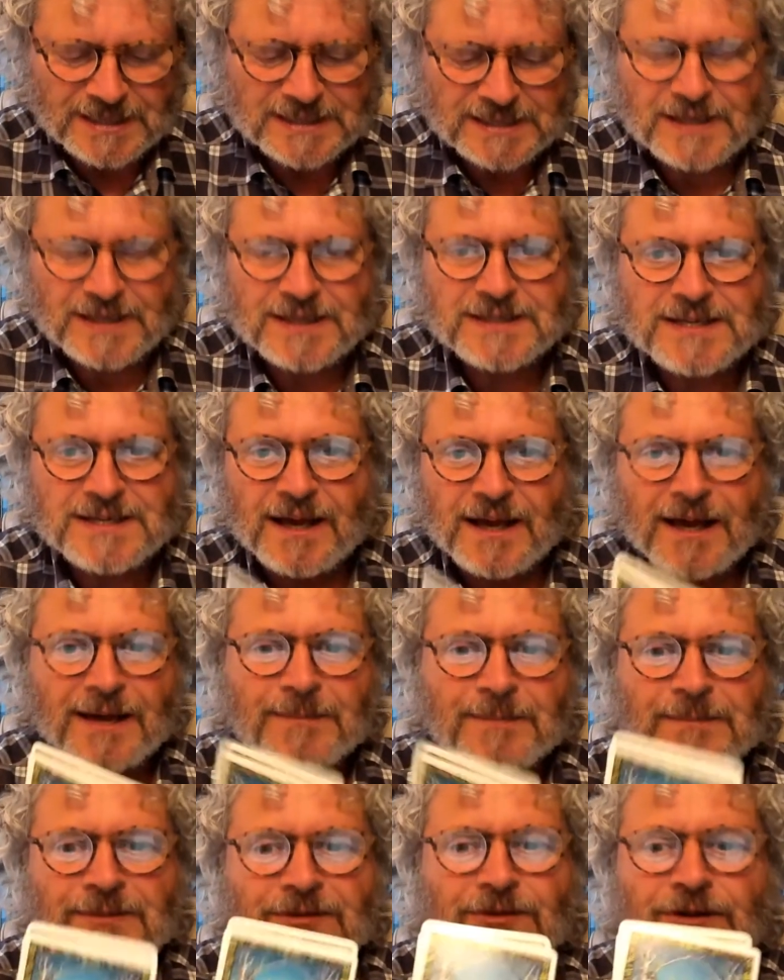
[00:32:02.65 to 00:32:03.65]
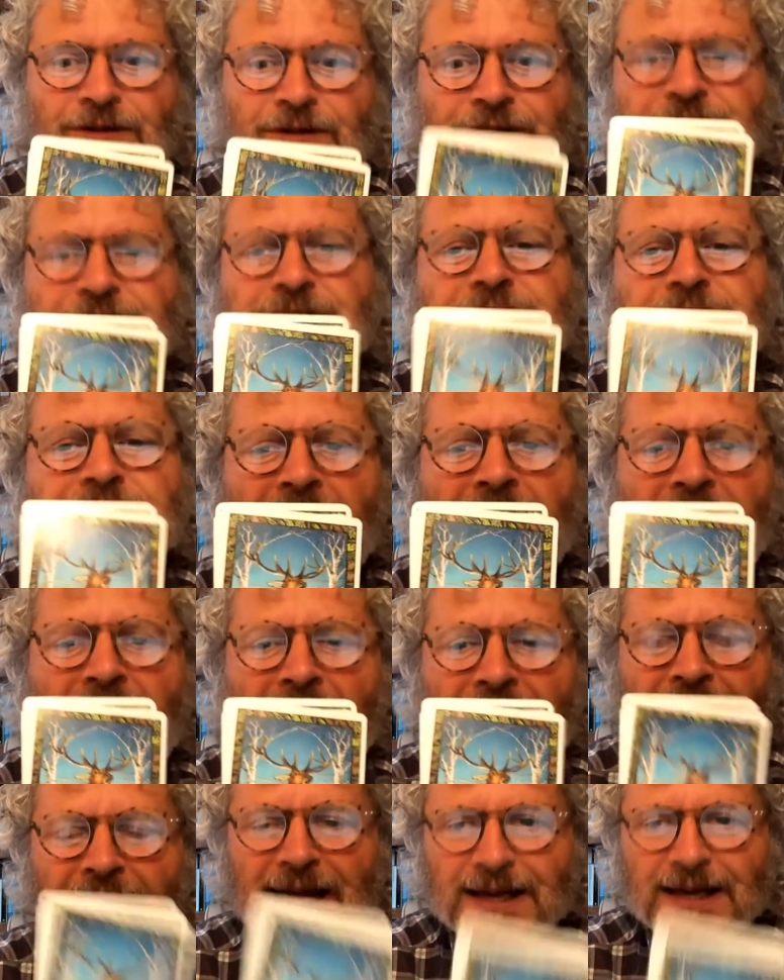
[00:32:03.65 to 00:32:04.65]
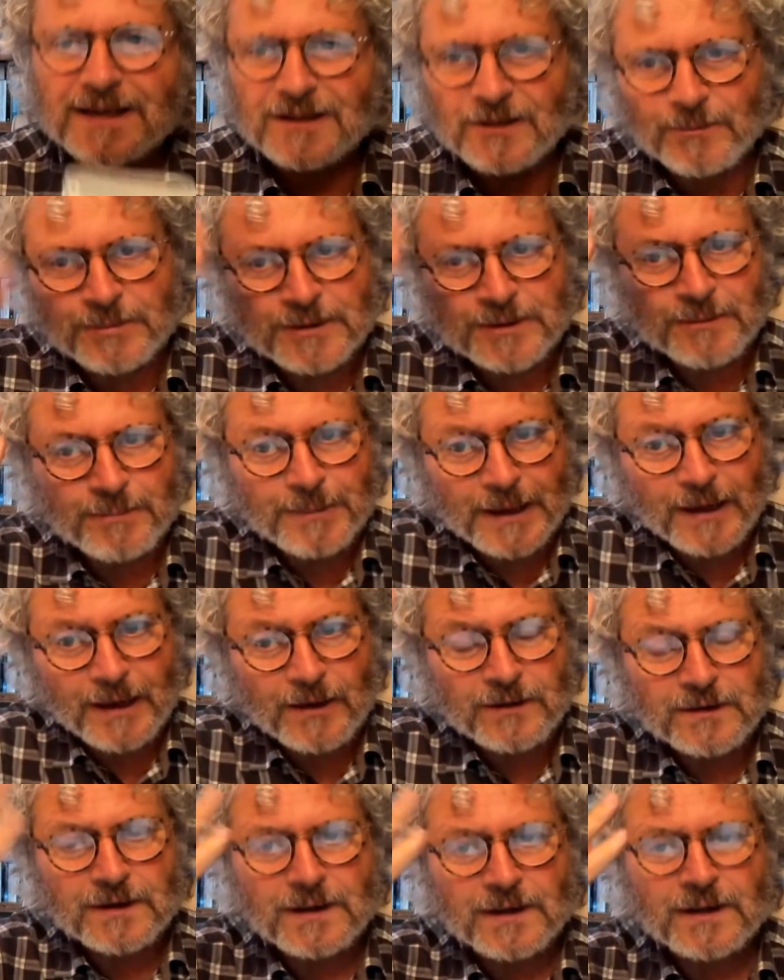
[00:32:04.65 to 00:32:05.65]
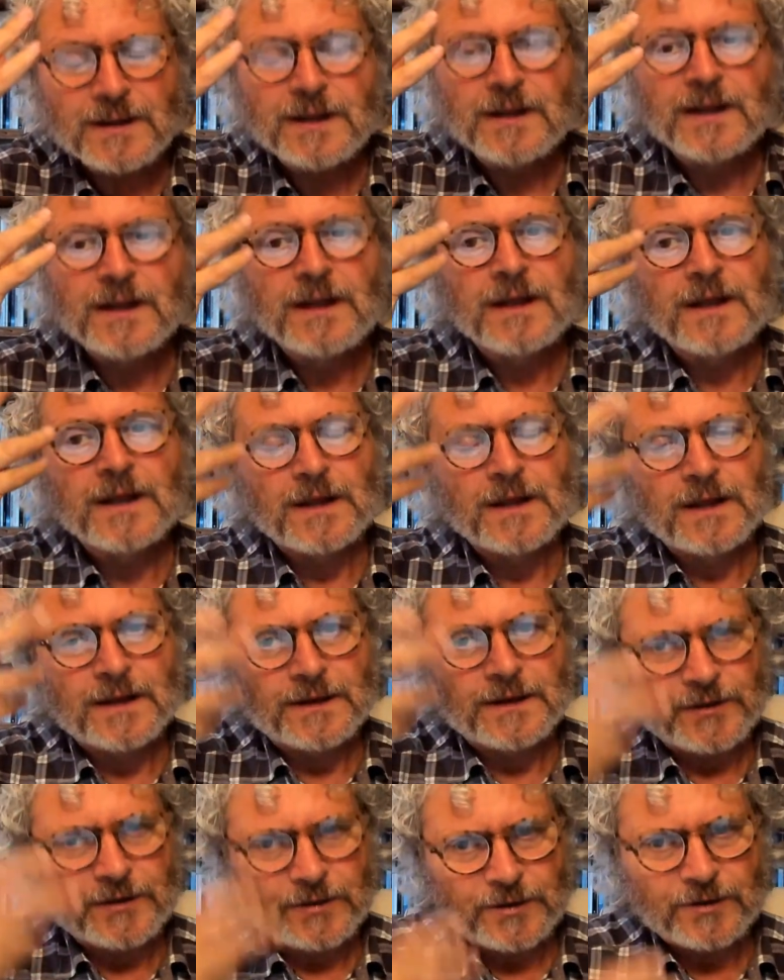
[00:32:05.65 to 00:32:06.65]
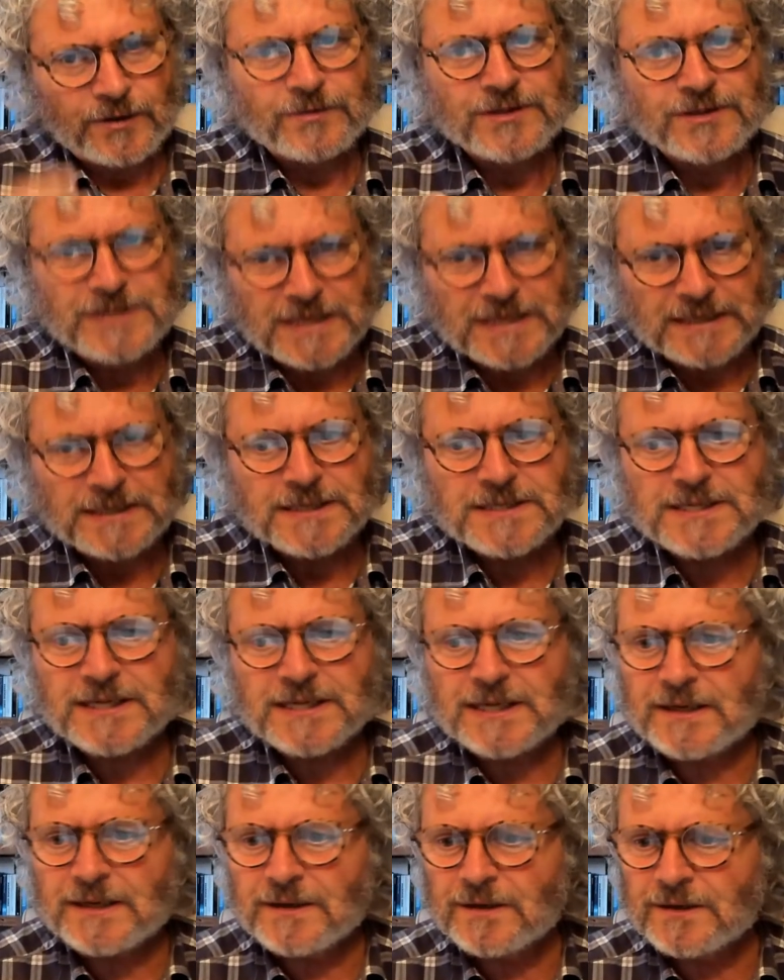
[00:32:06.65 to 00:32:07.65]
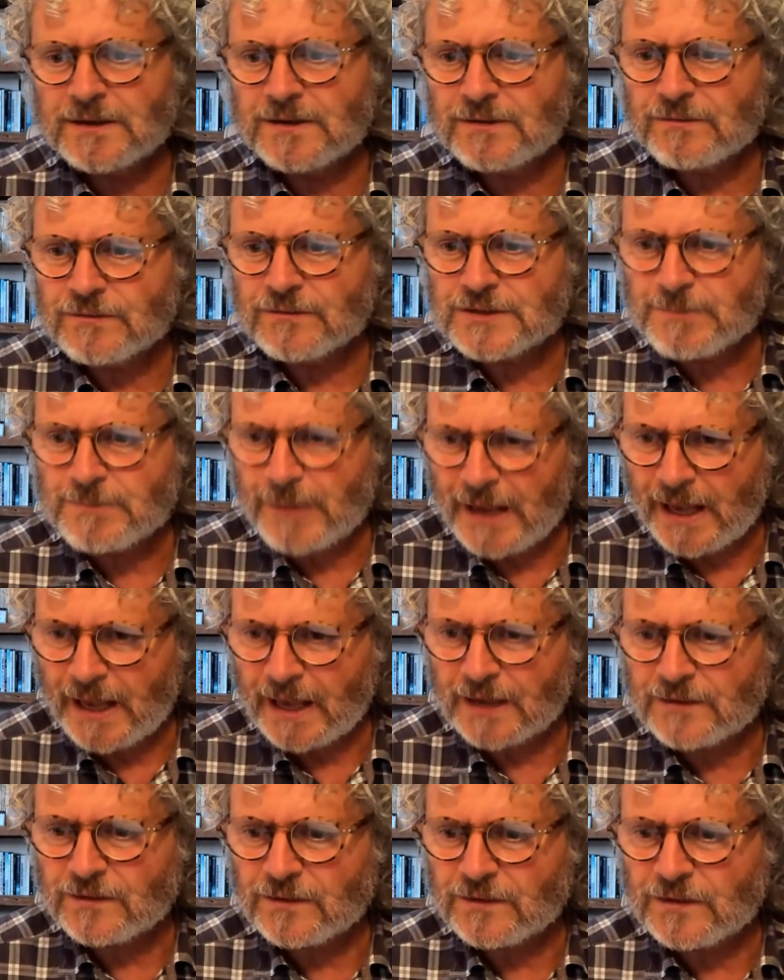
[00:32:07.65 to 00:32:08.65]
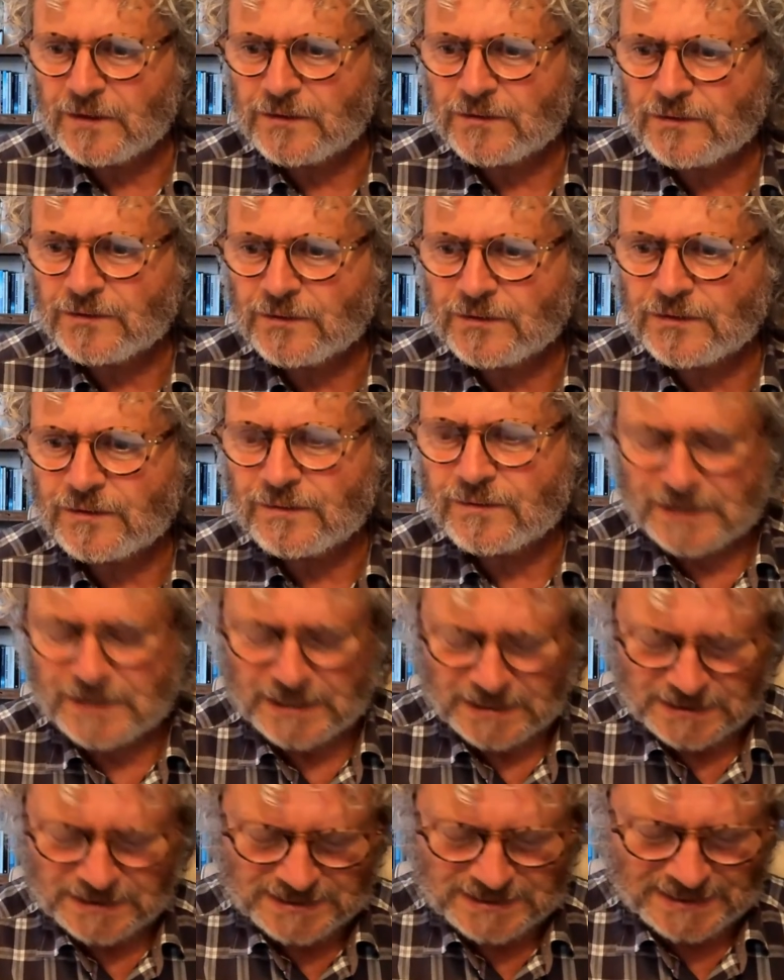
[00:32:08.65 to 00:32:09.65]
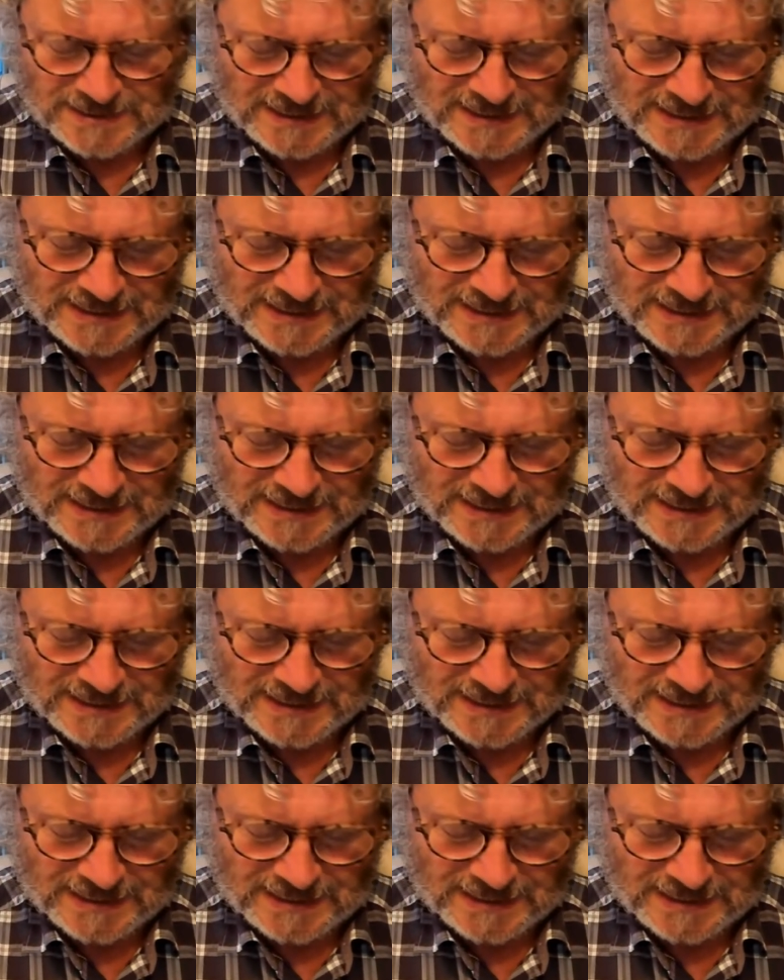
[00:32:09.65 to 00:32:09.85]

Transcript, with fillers: At other times, you know, the stag and it'll be about you know, dignity and respect and those sorts of things.